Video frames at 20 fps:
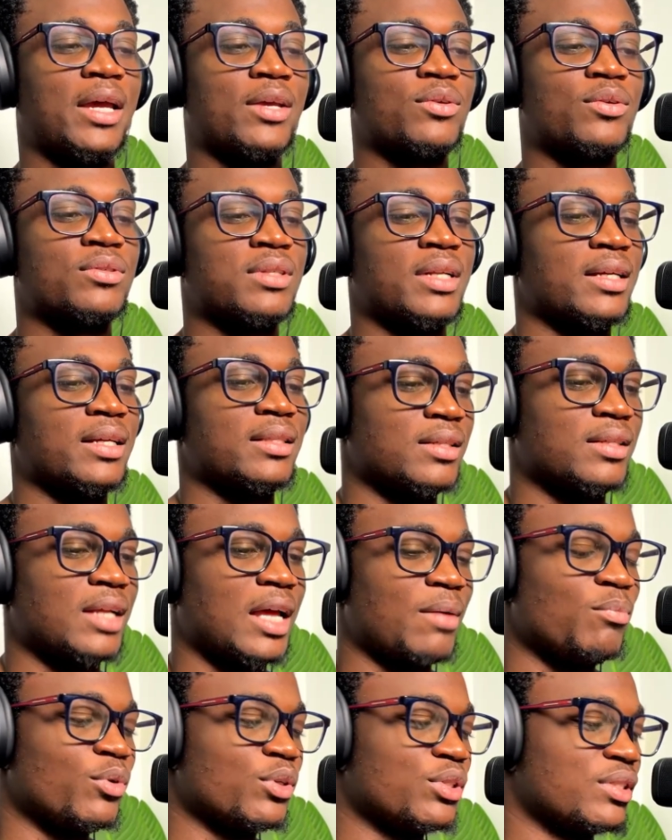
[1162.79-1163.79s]
use light
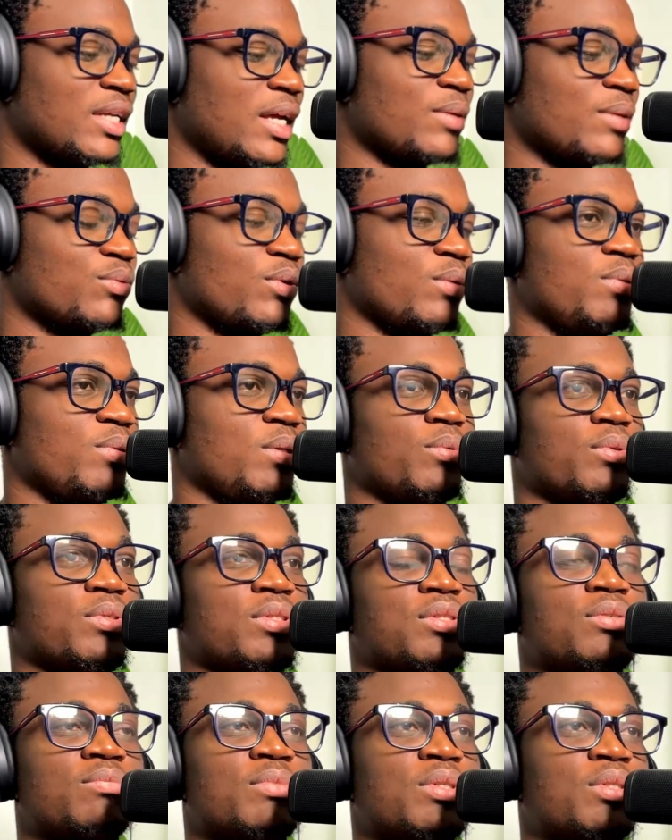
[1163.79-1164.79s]
and most times when people
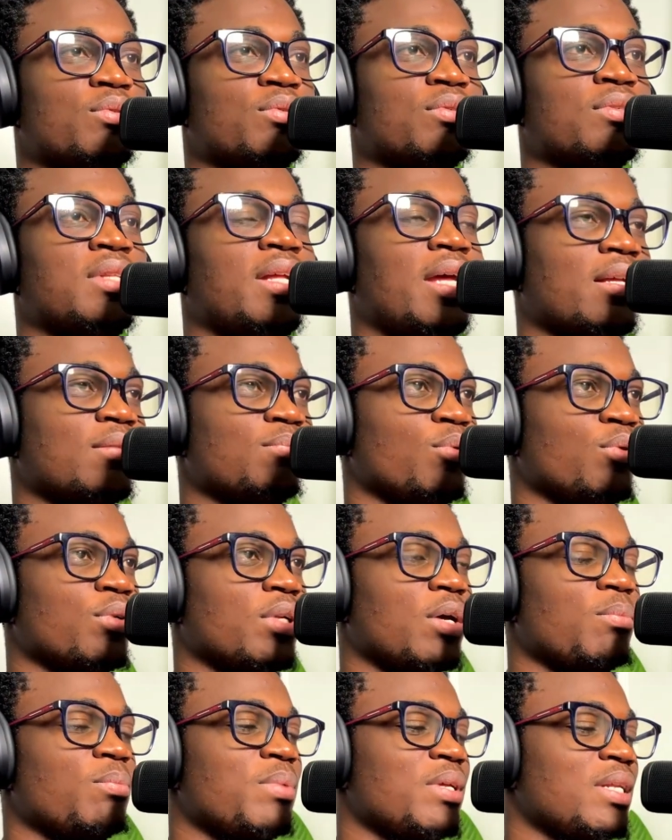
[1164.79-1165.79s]
see me use light mode,
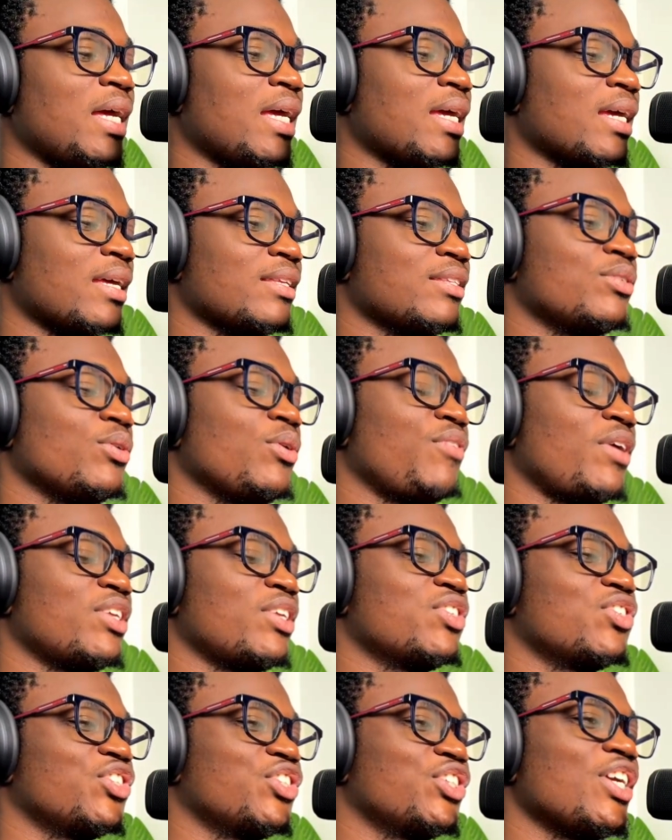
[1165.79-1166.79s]
I'll be like, so if I
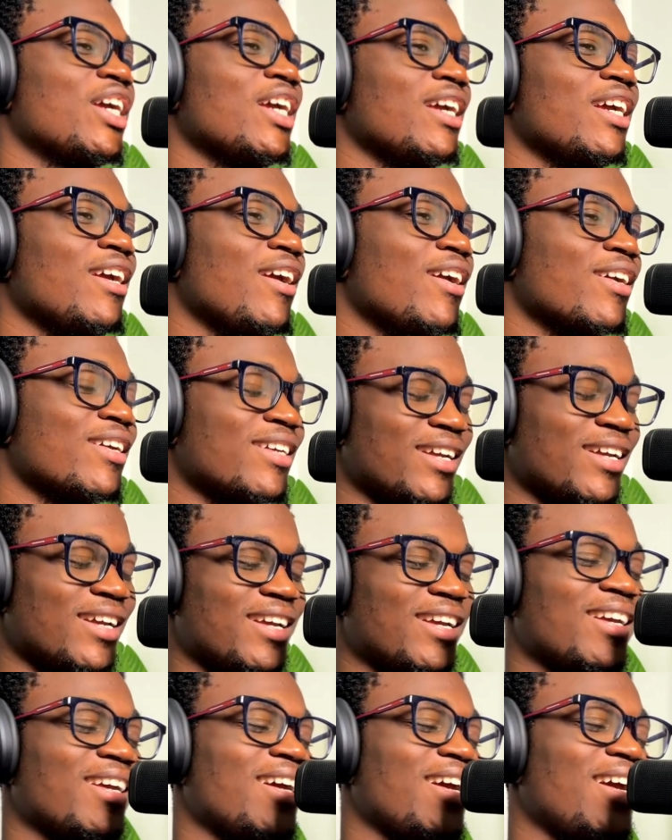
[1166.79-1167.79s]
share a
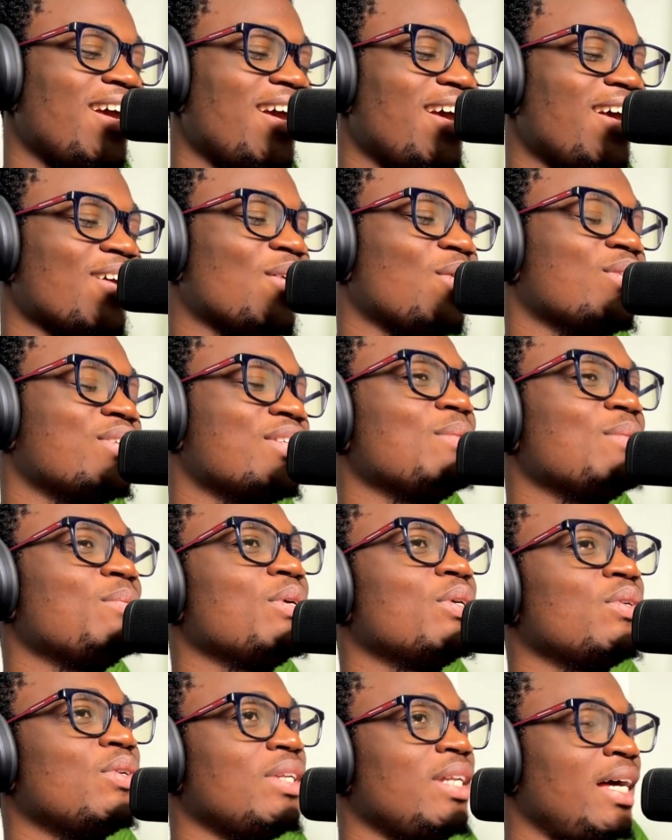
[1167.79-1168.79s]
code
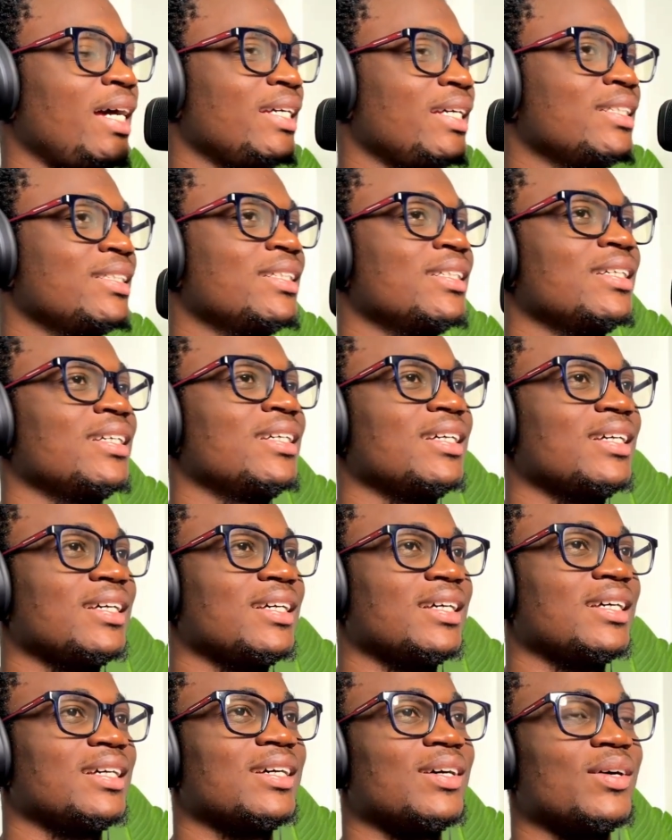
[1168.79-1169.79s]
snippet online
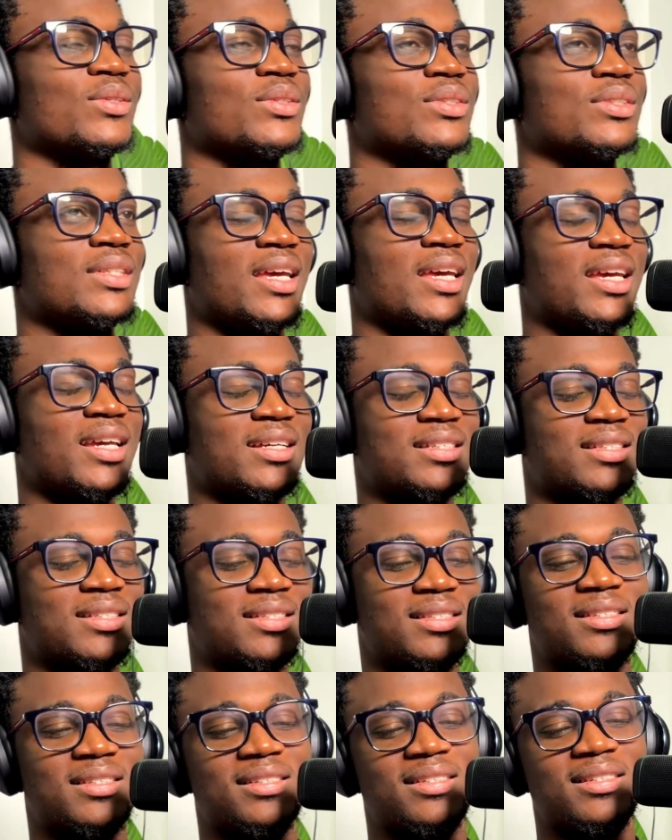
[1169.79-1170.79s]
on
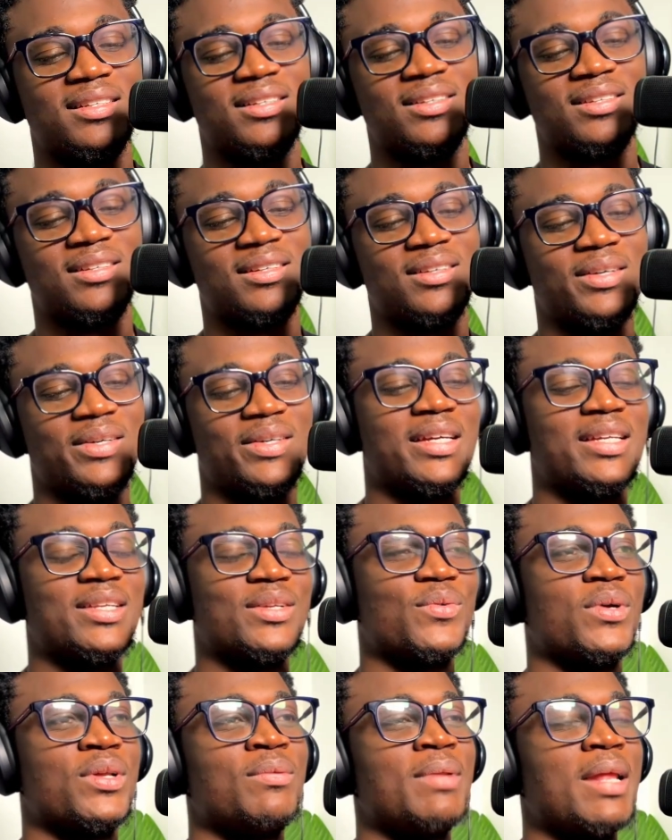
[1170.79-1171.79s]
X or
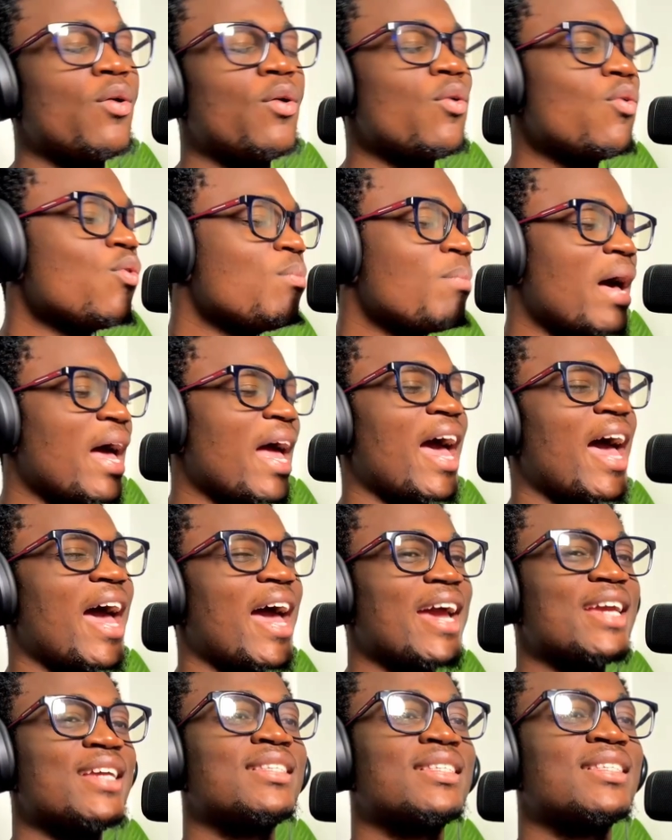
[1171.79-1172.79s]
anywhere, like, oh my
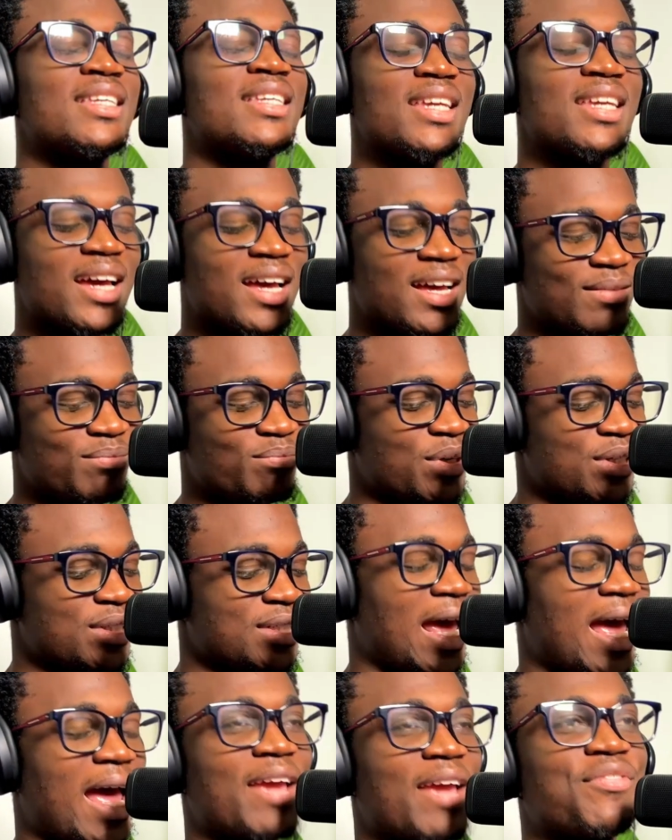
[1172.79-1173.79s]
eyes, yeah. But
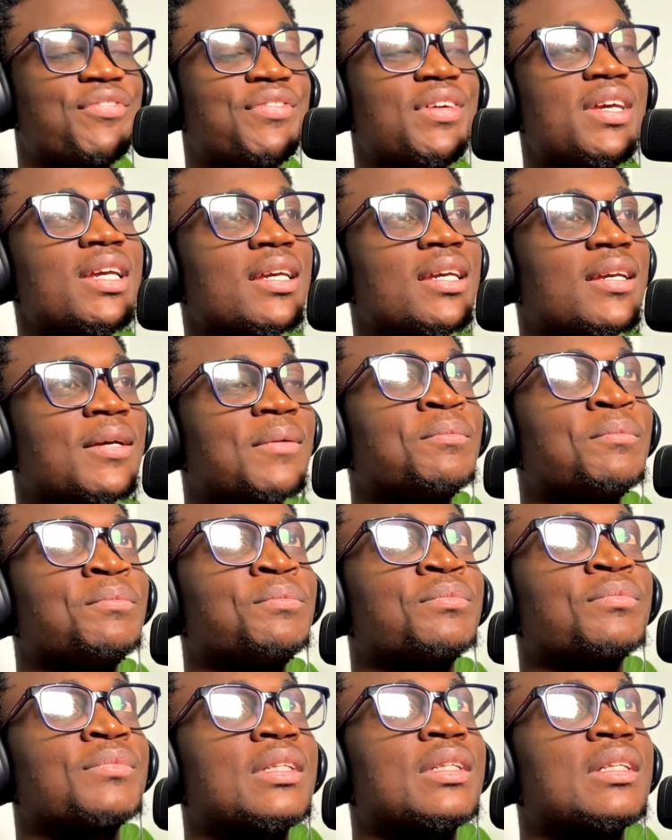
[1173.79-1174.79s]
I think
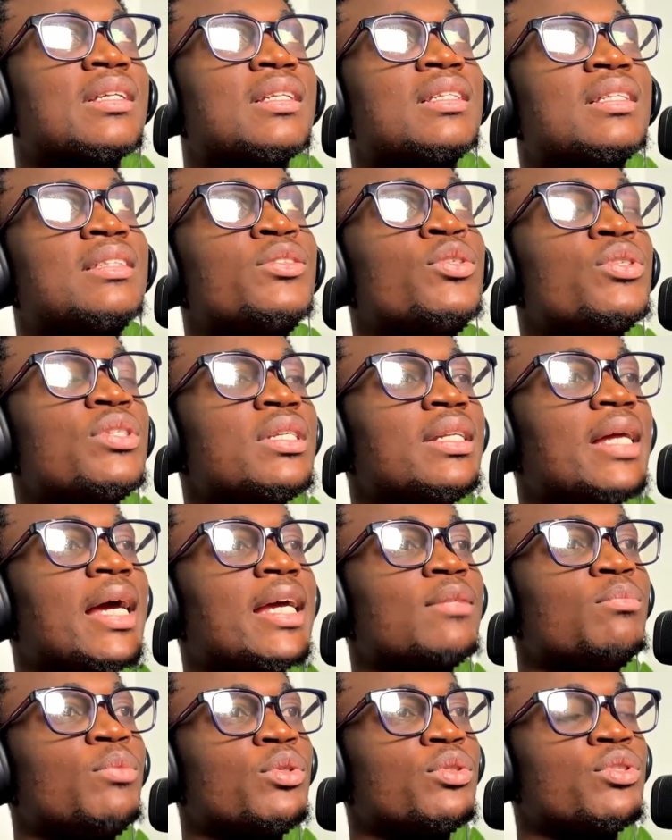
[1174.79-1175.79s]
using
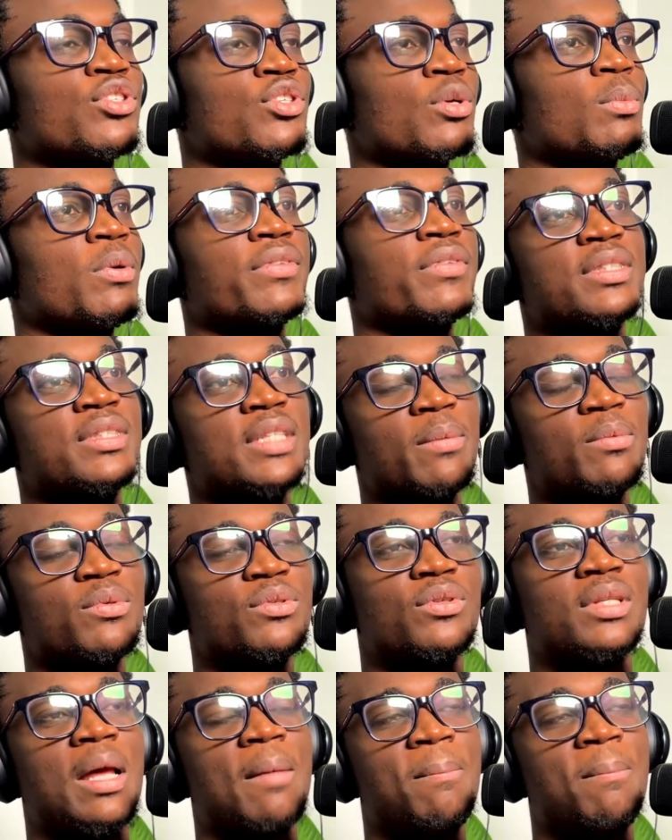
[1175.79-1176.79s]
light mode some of the time is
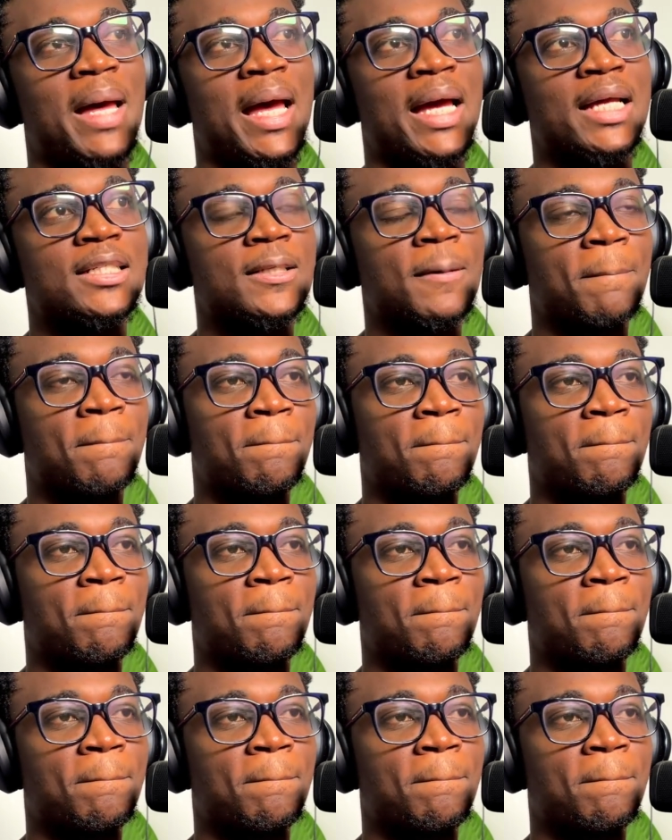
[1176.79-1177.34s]
not that bad.